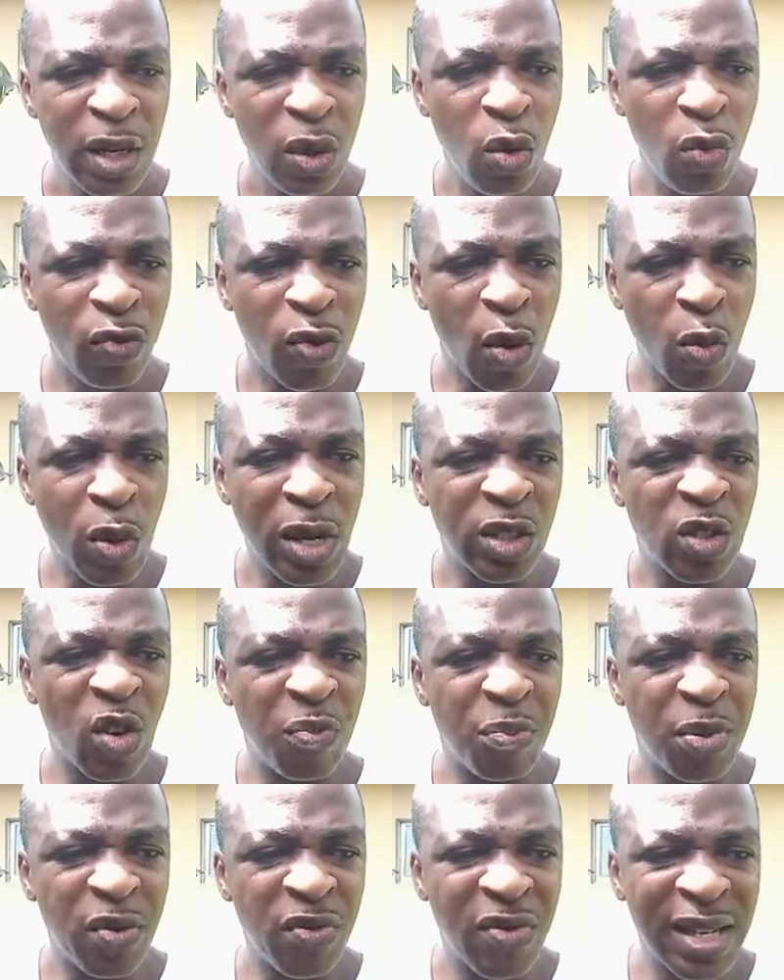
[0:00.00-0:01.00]
look for ways of
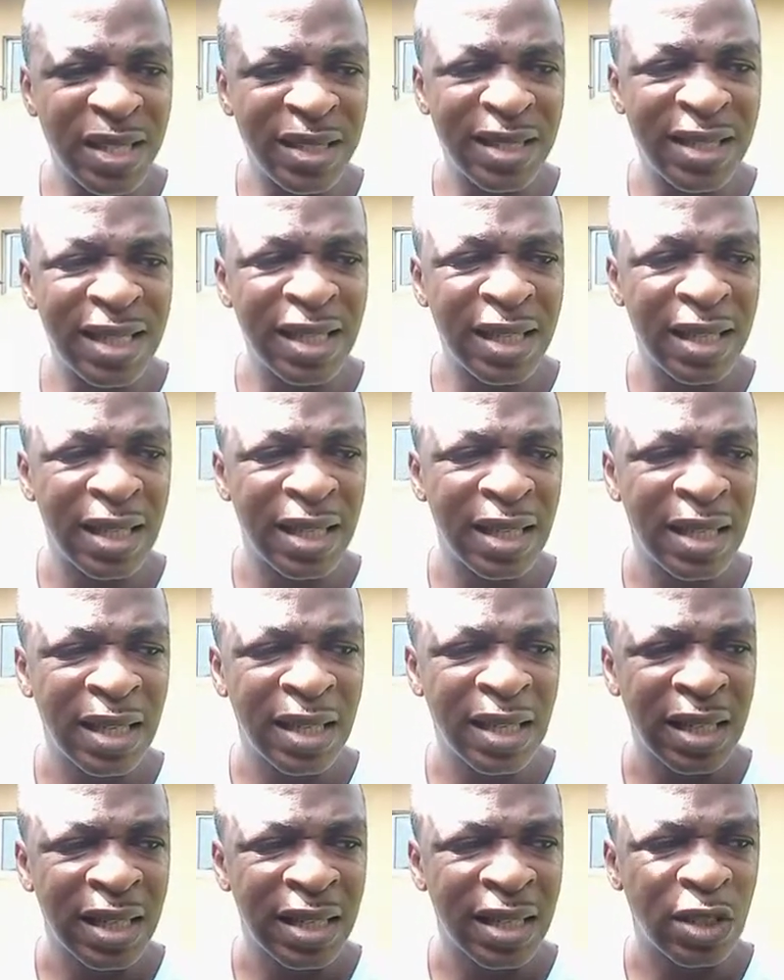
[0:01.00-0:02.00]
preventing
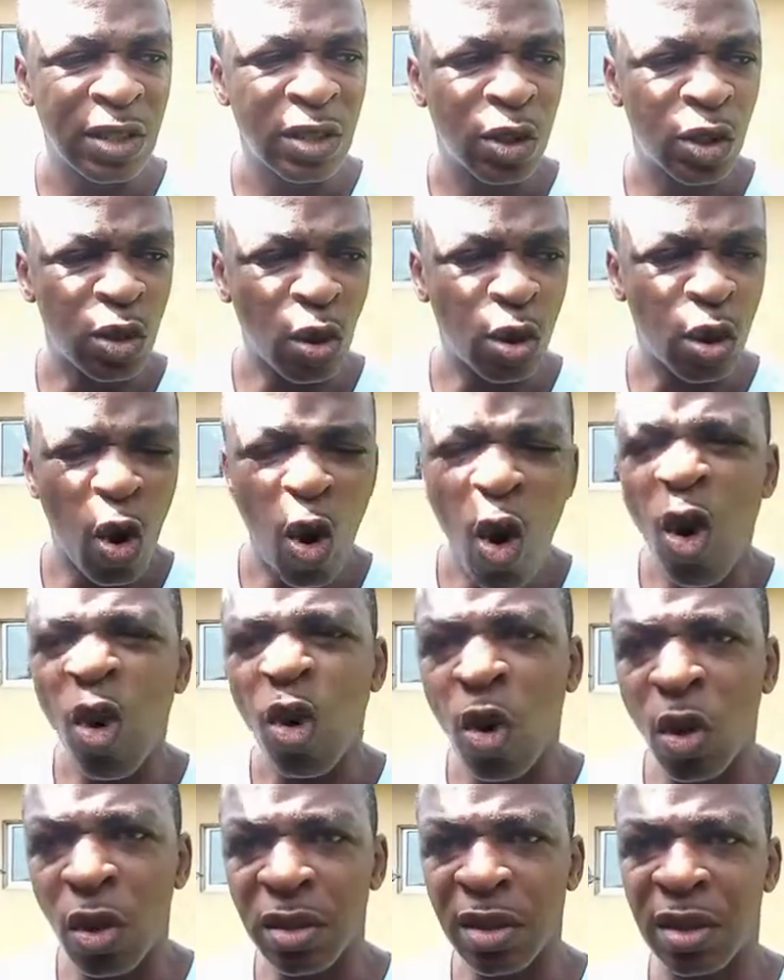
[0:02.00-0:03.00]
such
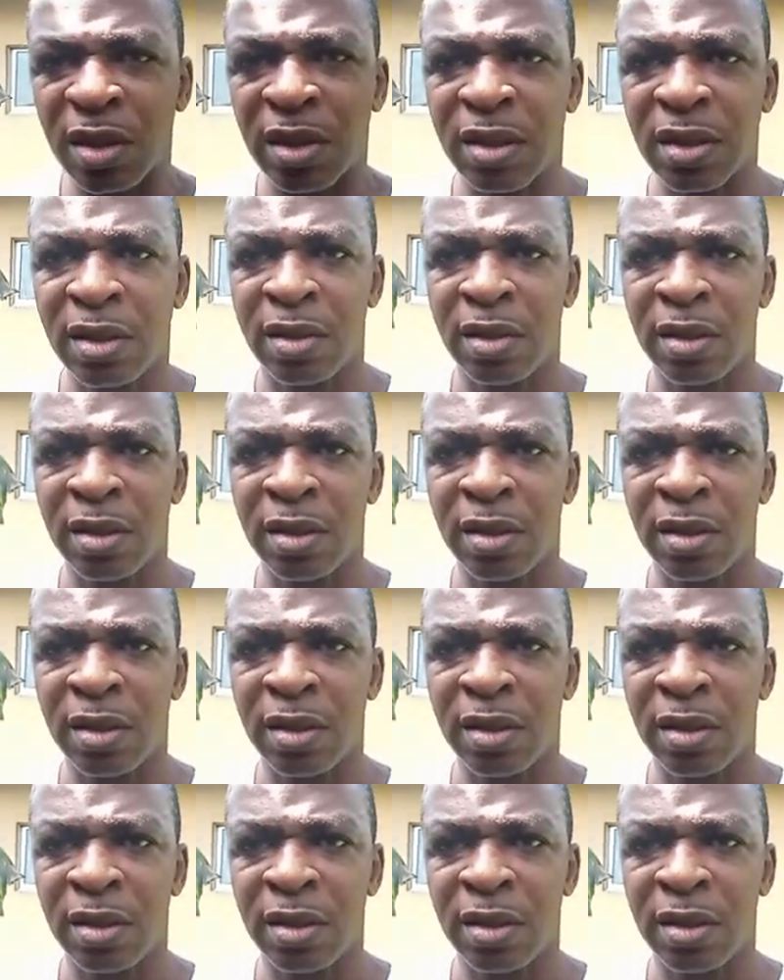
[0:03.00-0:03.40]
horrors?